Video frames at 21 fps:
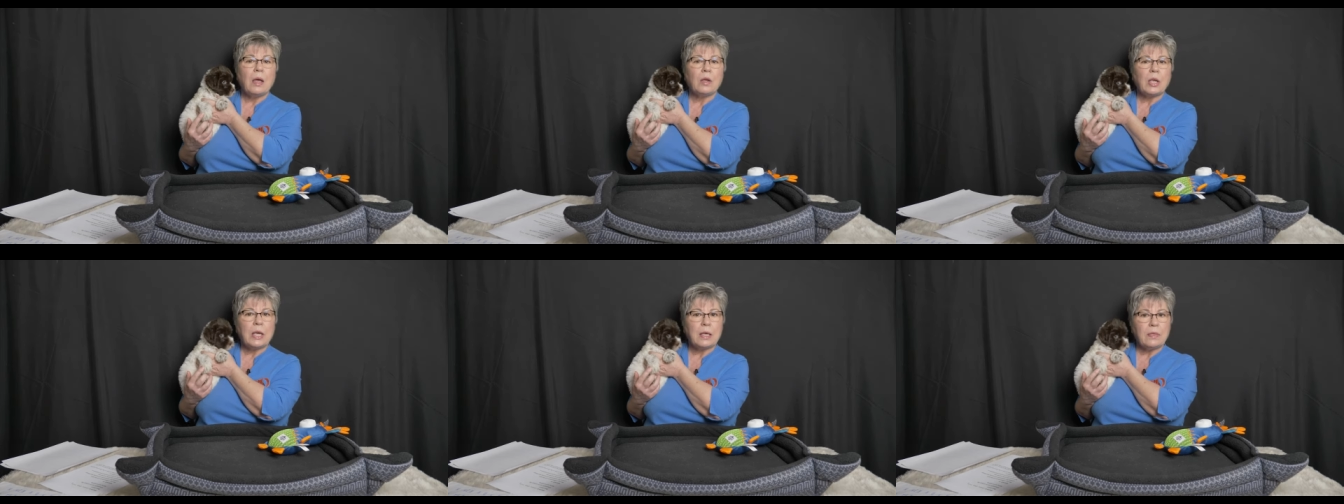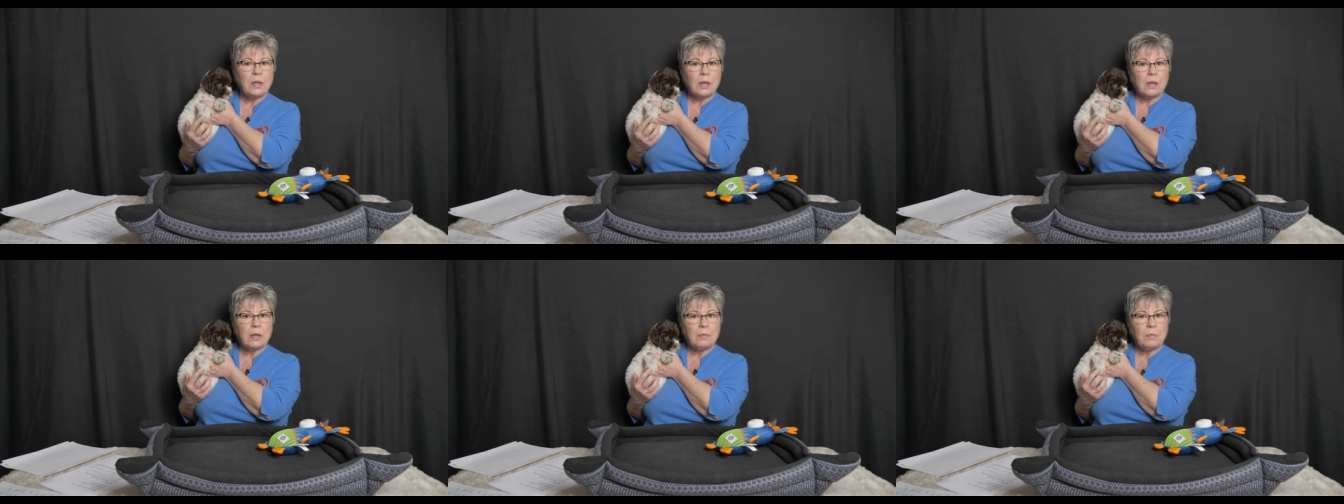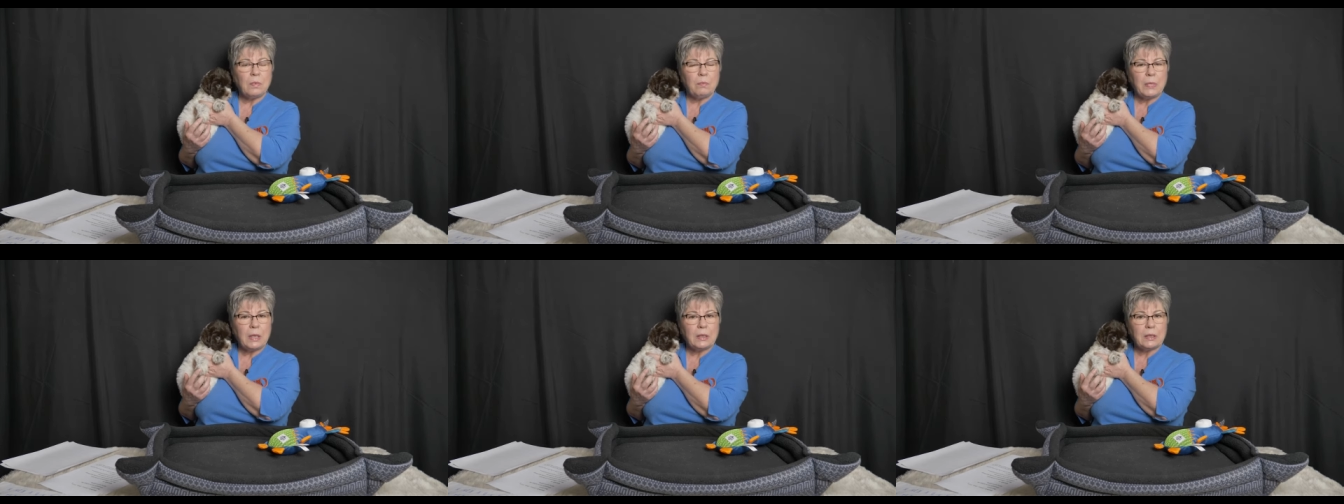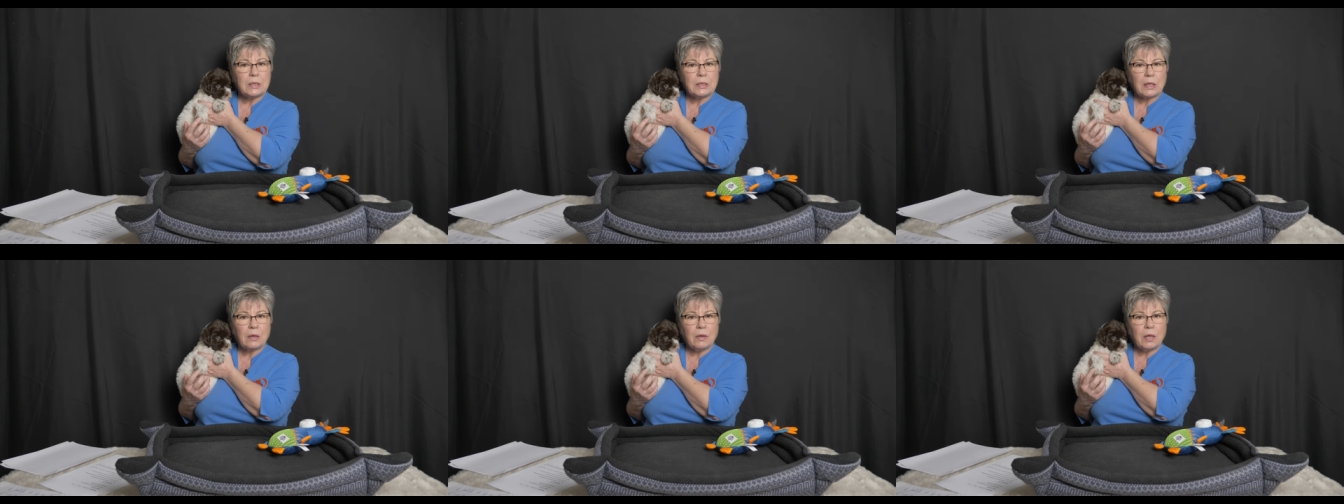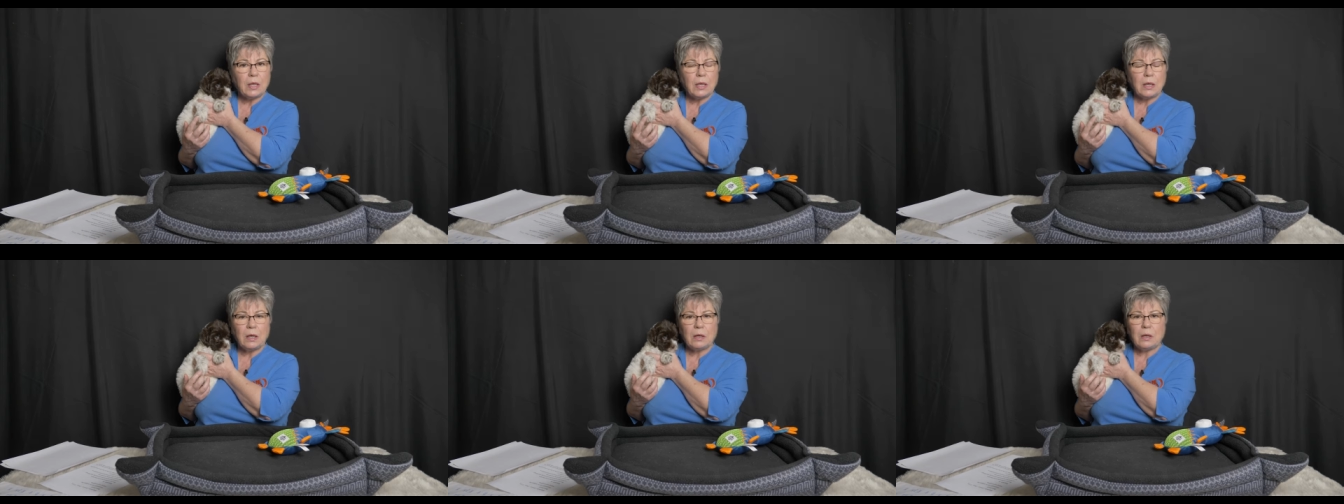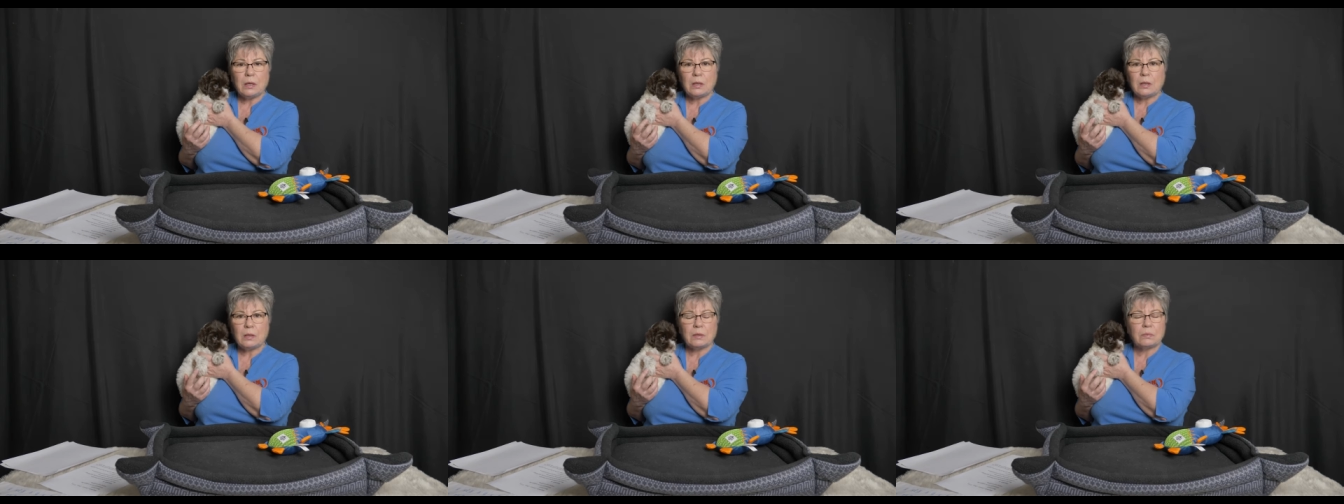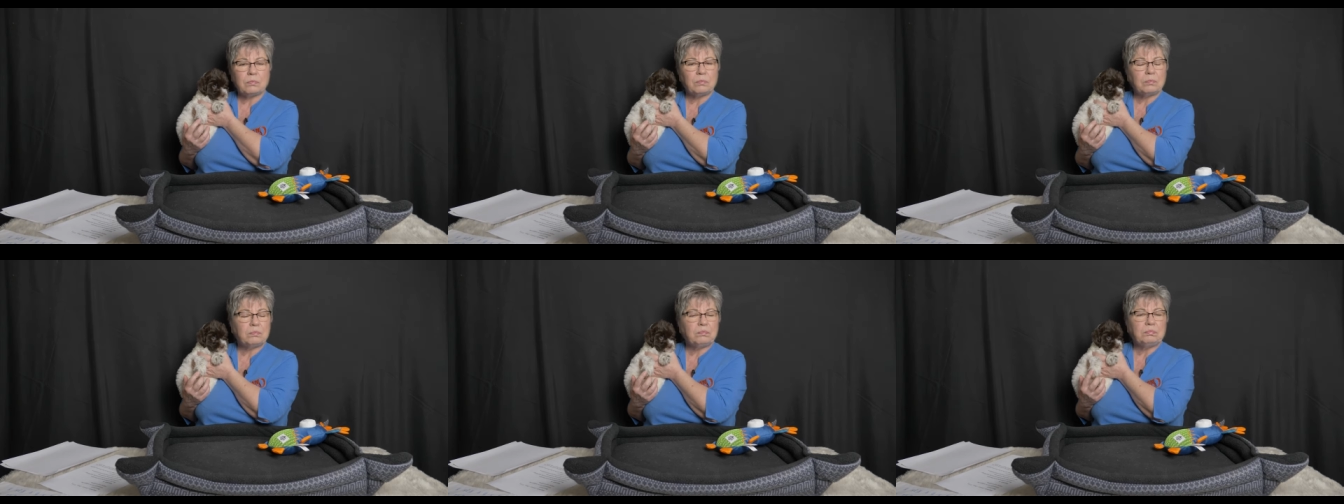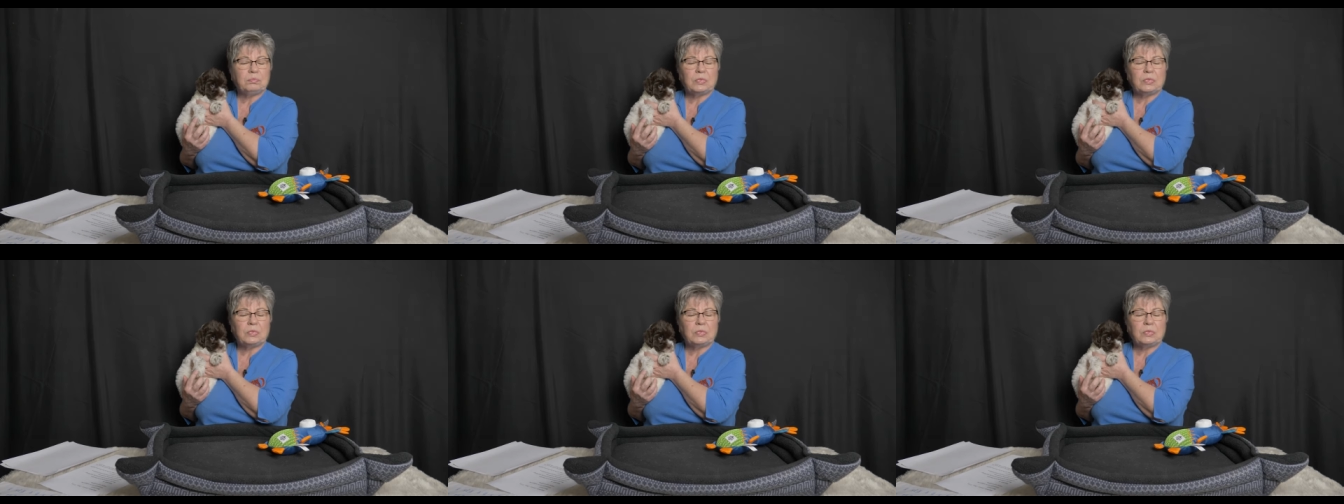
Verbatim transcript: In the military, her